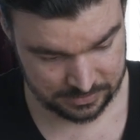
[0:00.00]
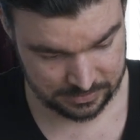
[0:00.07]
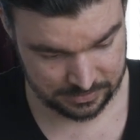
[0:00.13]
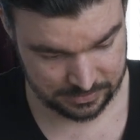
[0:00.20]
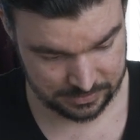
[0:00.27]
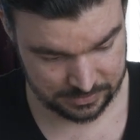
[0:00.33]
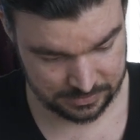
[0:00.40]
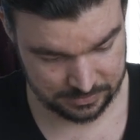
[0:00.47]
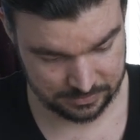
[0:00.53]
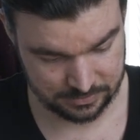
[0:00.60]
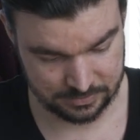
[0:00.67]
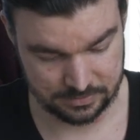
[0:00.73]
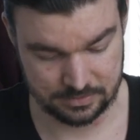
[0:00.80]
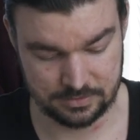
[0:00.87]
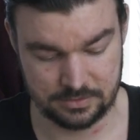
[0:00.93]
and
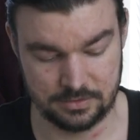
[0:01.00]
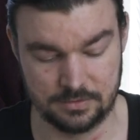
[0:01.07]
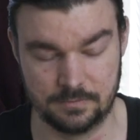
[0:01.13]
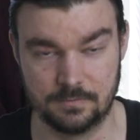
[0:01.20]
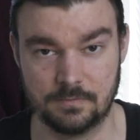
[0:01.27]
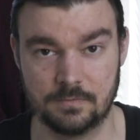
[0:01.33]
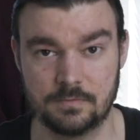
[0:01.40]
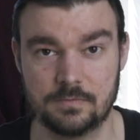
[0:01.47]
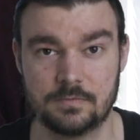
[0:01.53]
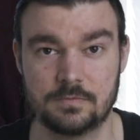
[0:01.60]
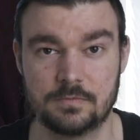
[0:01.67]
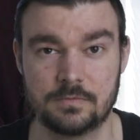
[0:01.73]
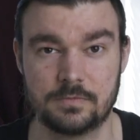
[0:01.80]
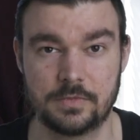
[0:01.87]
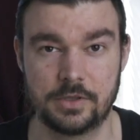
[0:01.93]
some
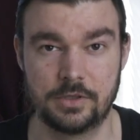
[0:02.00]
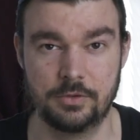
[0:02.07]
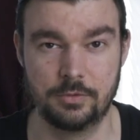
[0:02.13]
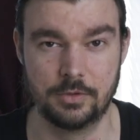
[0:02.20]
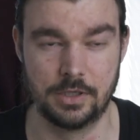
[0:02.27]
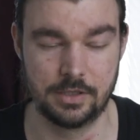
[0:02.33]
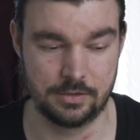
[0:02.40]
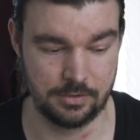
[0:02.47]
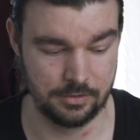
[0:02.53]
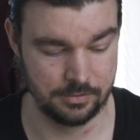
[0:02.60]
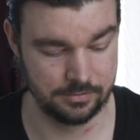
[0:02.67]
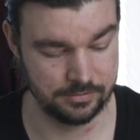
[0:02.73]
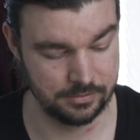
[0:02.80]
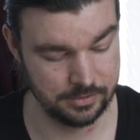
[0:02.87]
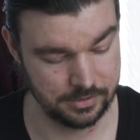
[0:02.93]
QR
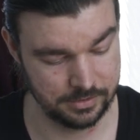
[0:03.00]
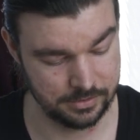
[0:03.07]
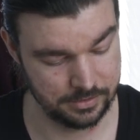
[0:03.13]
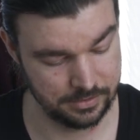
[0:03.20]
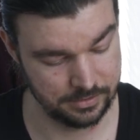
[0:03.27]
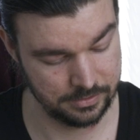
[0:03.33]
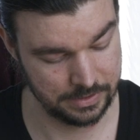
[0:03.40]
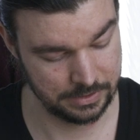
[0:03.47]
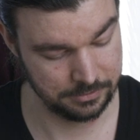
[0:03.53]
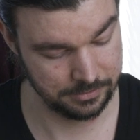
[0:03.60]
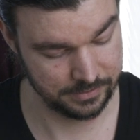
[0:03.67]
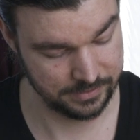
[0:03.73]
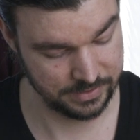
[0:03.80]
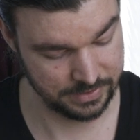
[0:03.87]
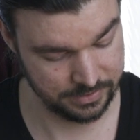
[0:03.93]
code for your
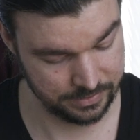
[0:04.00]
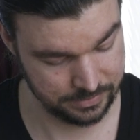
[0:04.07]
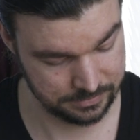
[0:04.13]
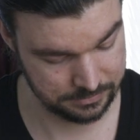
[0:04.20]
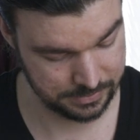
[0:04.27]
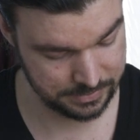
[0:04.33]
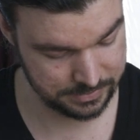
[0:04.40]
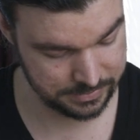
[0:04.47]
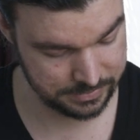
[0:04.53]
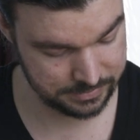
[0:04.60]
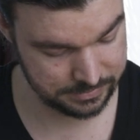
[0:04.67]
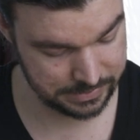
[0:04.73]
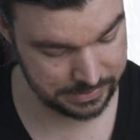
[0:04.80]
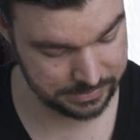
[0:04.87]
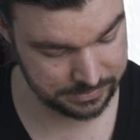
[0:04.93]
guarantee
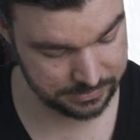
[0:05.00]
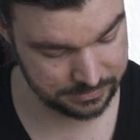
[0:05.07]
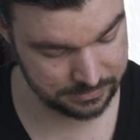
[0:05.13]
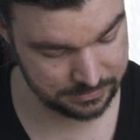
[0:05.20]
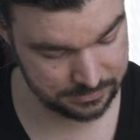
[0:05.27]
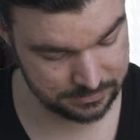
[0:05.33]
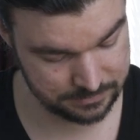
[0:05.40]
registration.